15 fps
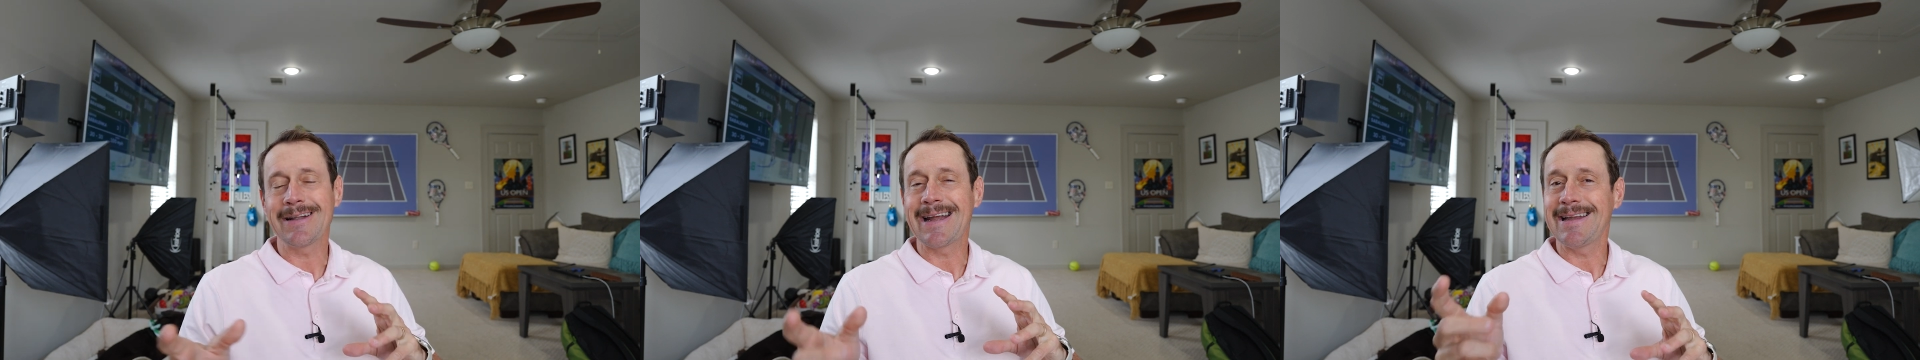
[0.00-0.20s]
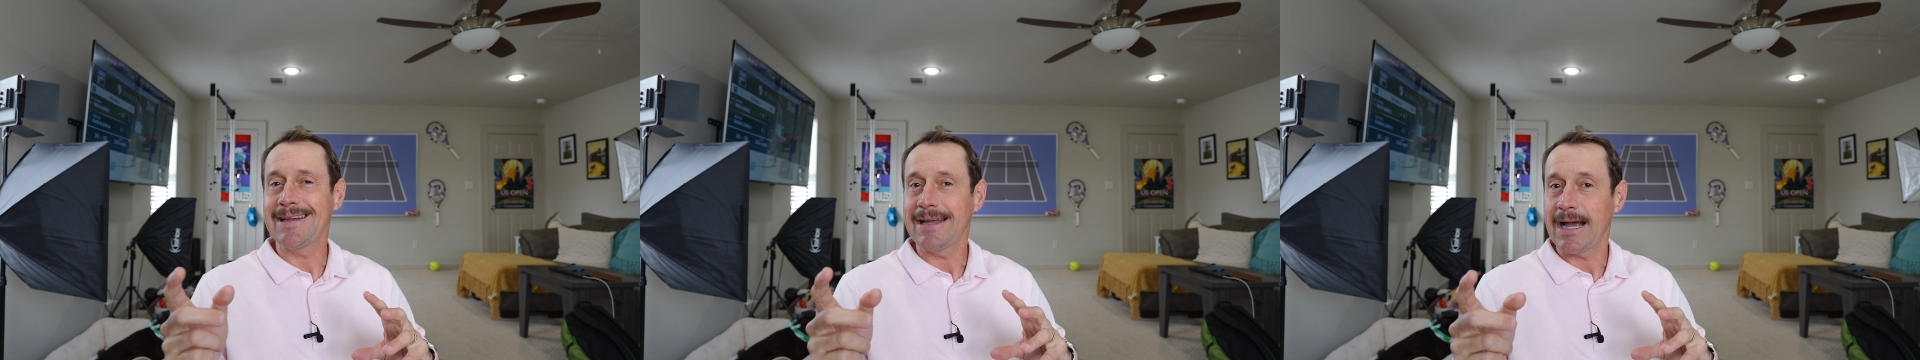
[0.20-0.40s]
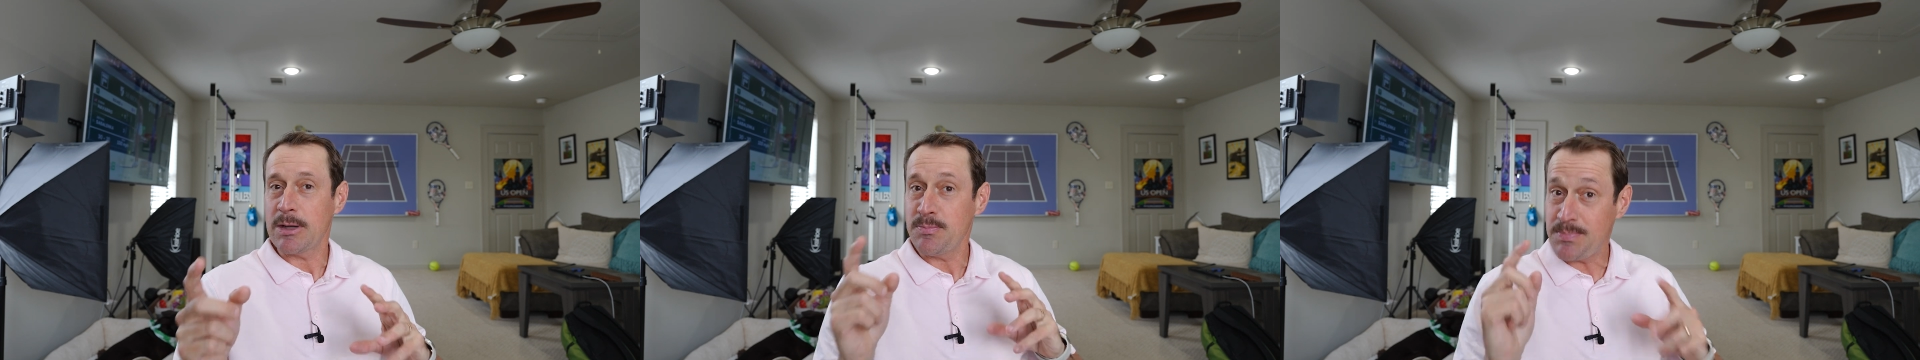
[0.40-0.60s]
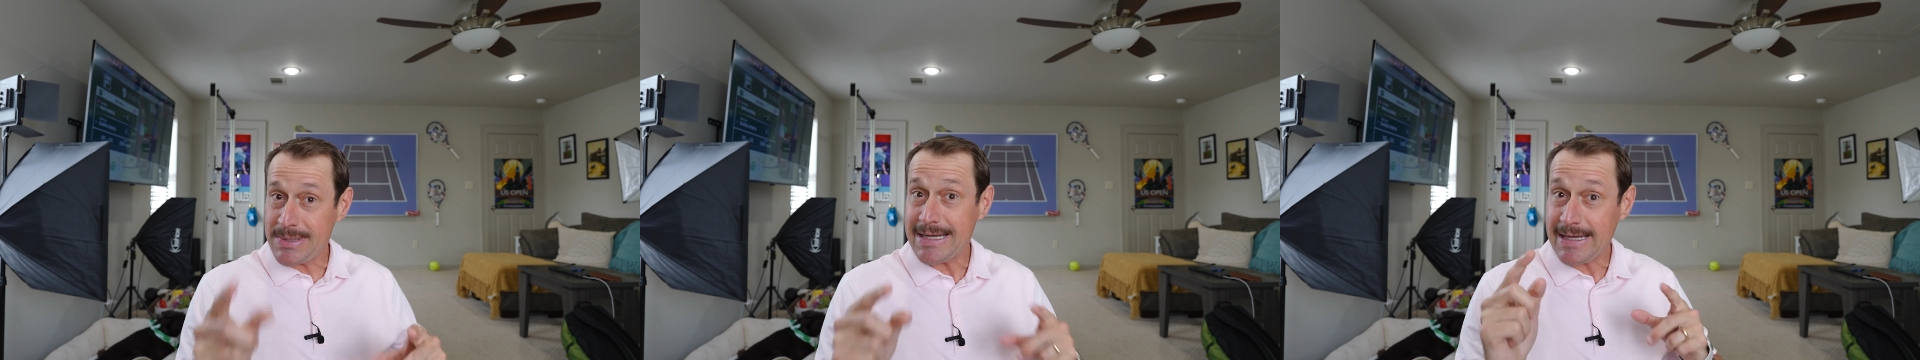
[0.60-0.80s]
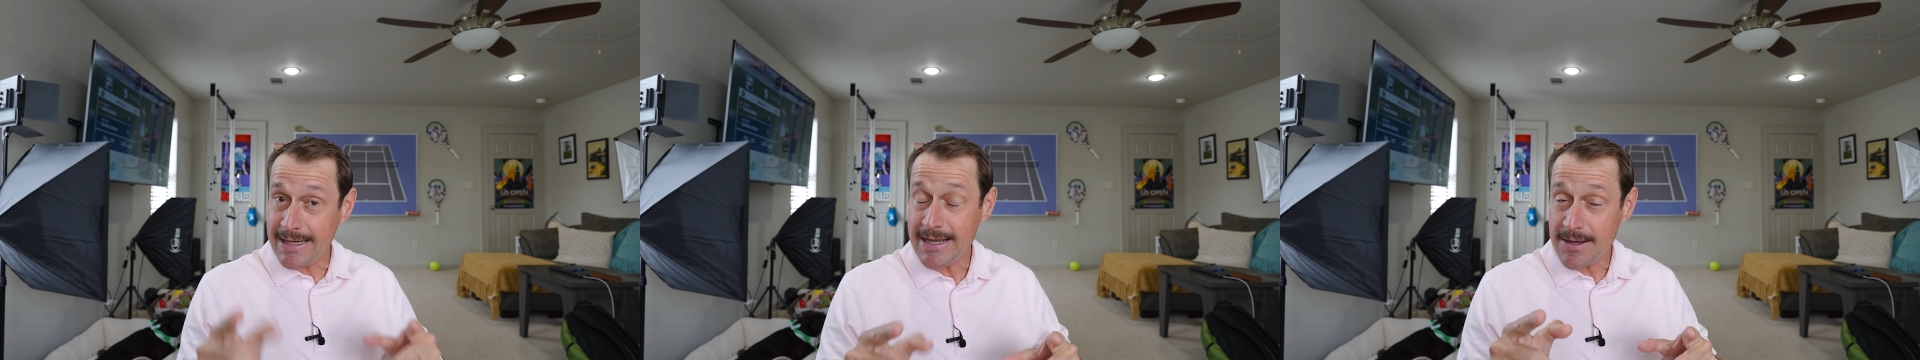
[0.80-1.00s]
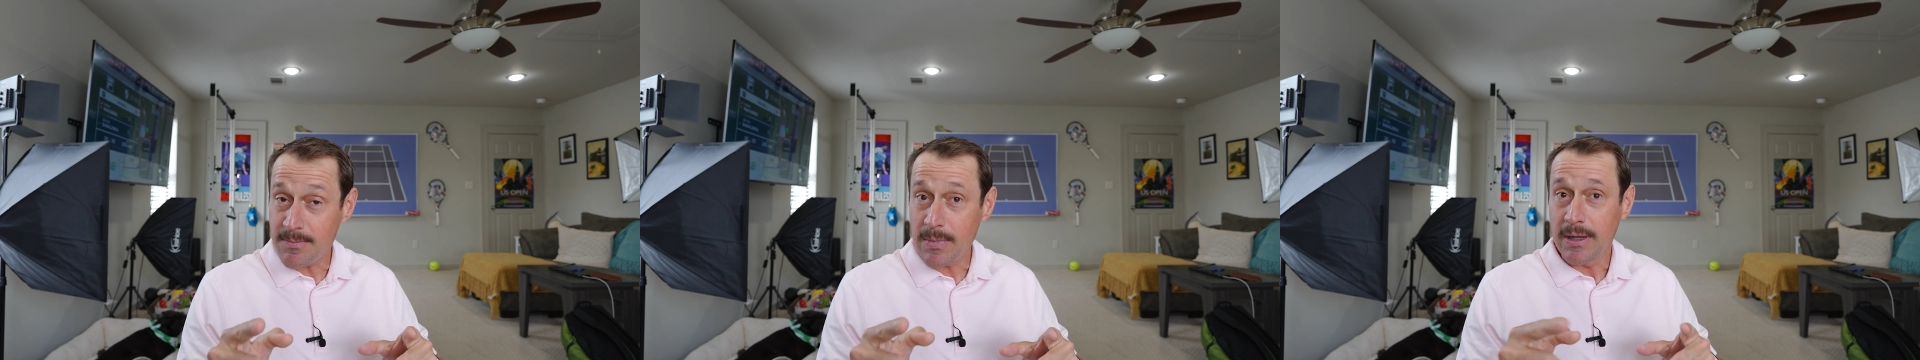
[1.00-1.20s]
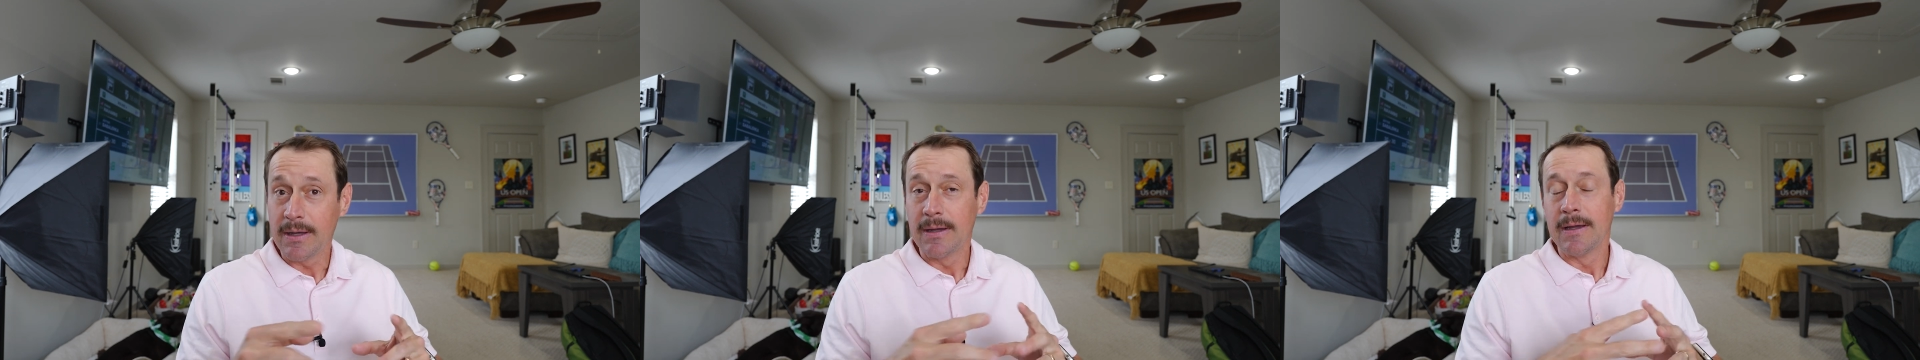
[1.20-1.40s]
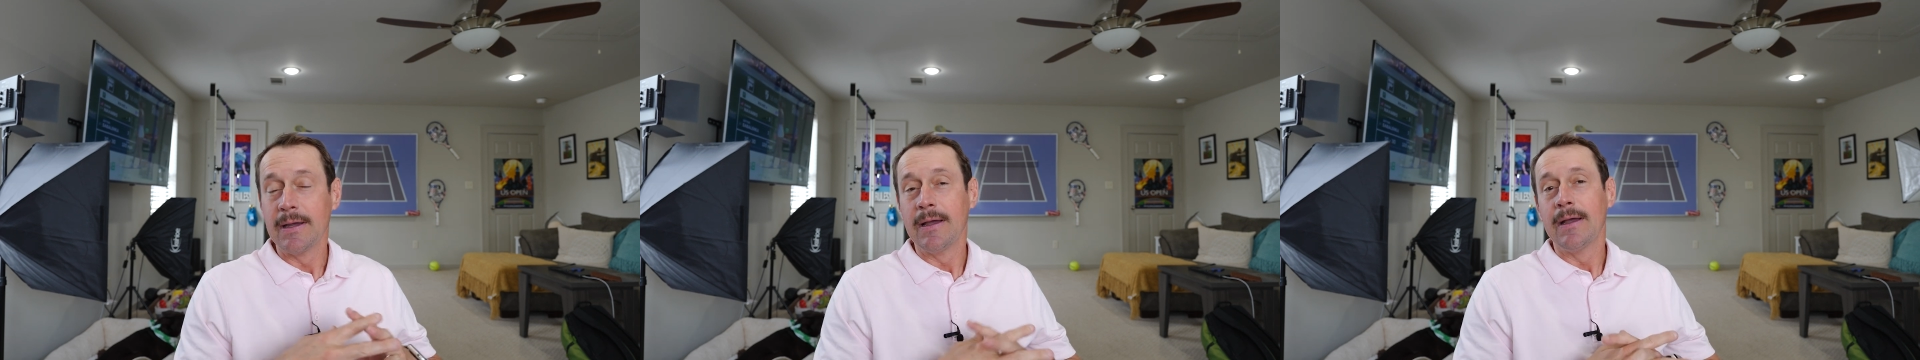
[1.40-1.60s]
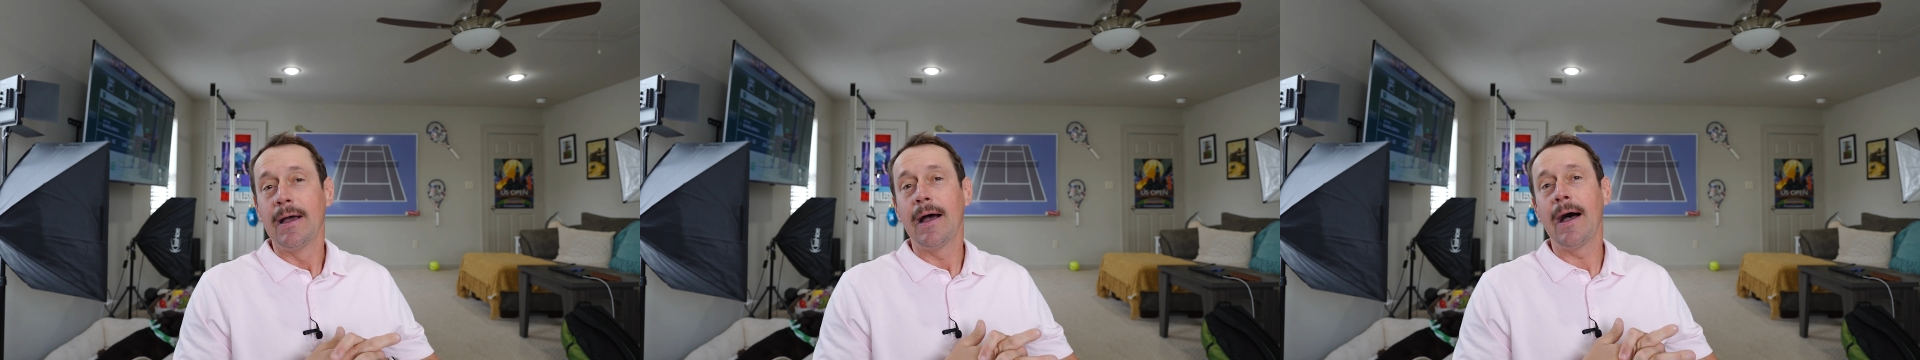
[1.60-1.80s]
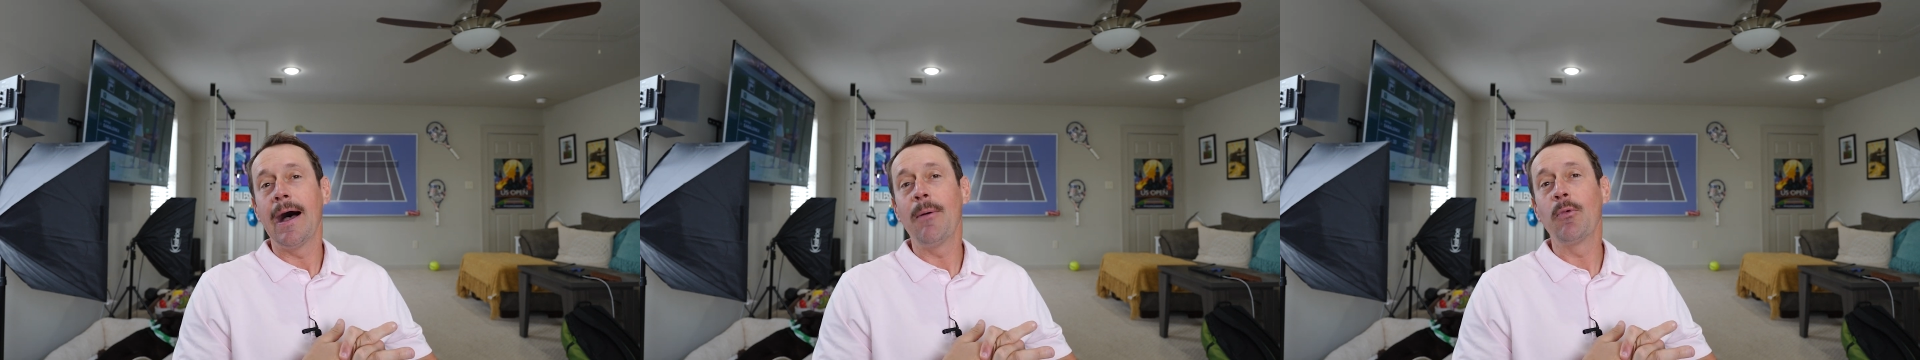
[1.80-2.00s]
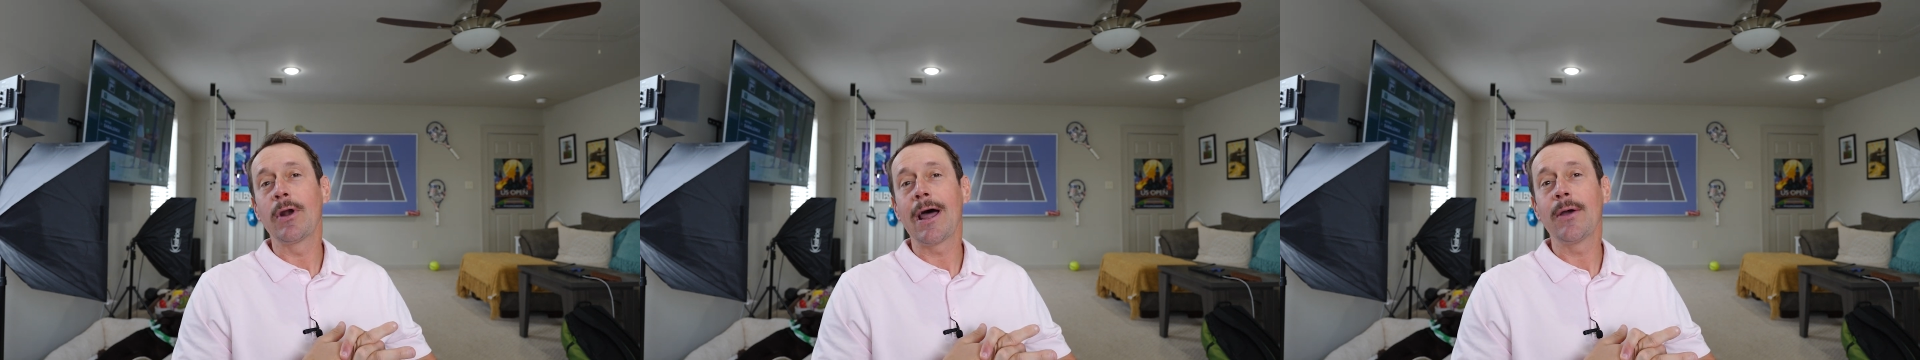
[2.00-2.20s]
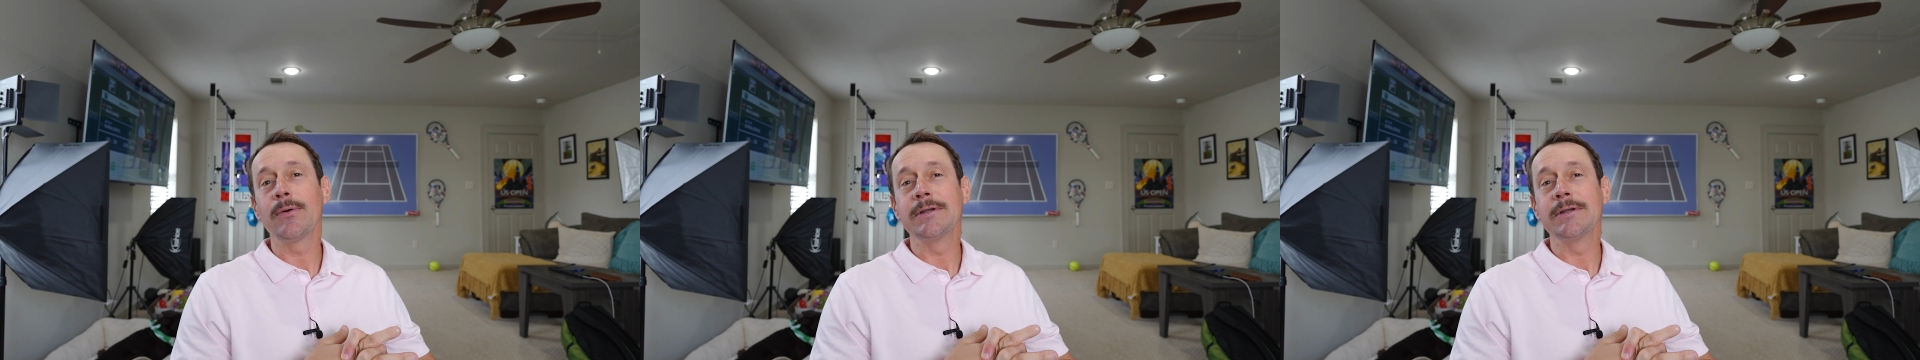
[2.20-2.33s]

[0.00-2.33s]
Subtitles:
And I beat him when I